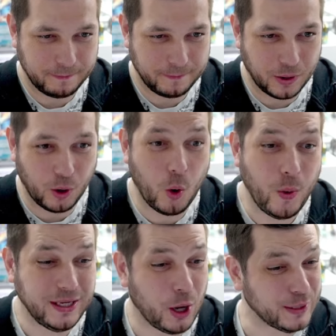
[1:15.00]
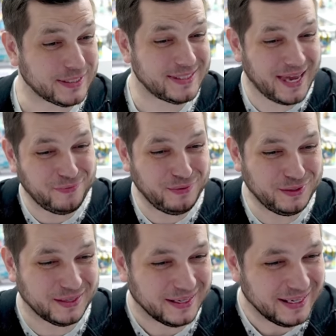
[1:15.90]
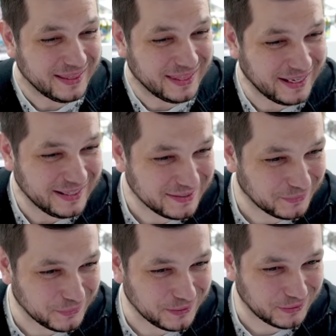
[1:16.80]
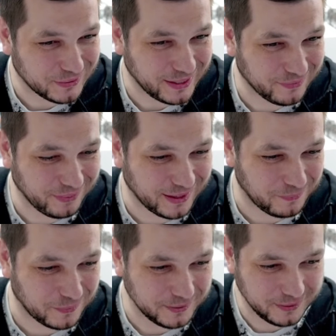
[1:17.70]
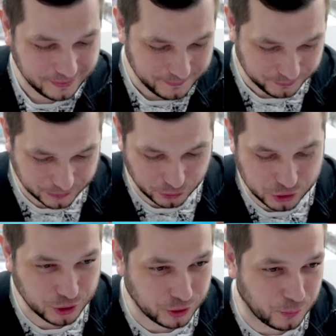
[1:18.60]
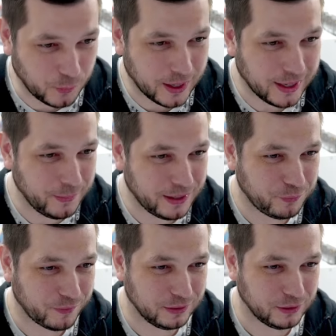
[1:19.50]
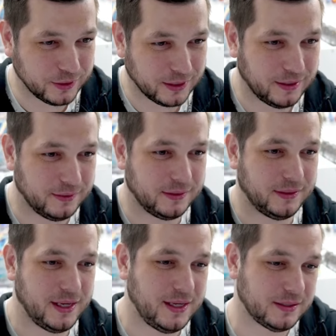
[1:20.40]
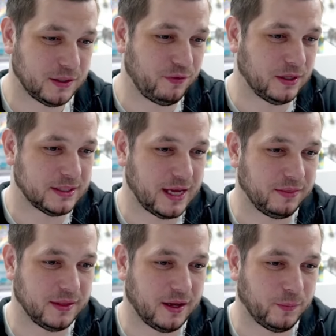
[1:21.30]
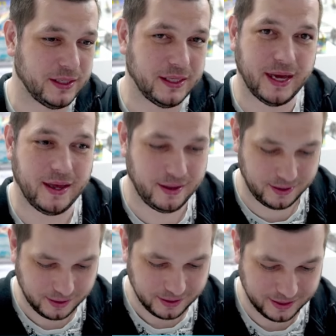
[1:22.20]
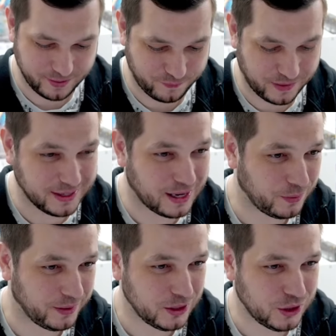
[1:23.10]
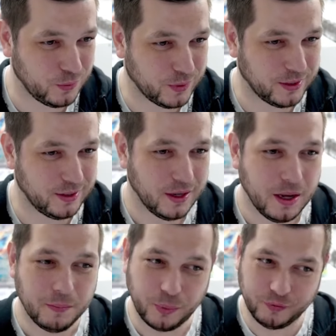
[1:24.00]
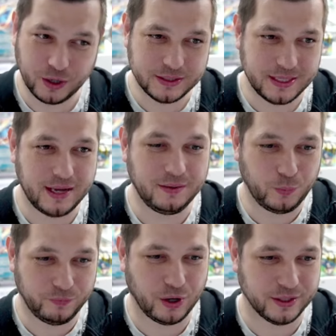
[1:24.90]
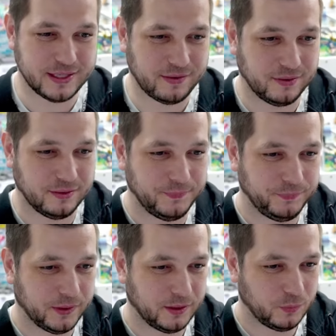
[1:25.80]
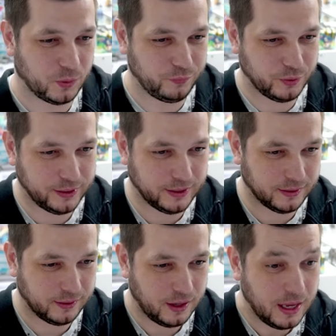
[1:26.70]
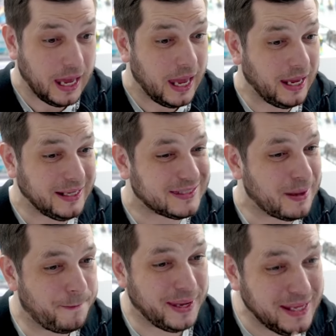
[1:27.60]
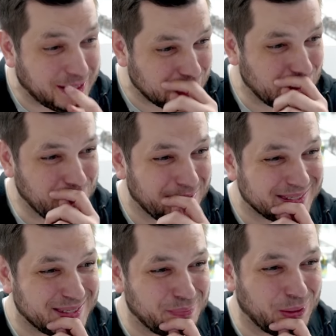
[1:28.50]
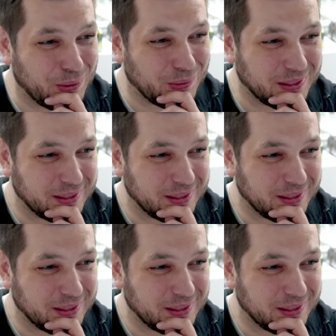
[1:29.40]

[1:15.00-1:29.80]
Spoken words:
Oh, we got a 7. That is unlucky on that one. Not sure why. We'd have to have a look at this. So if you scan that when you get it, you can find out what the issue were. But we've got a 10. We've got a 7. What have we got here? It's the Pikachu Master Ball.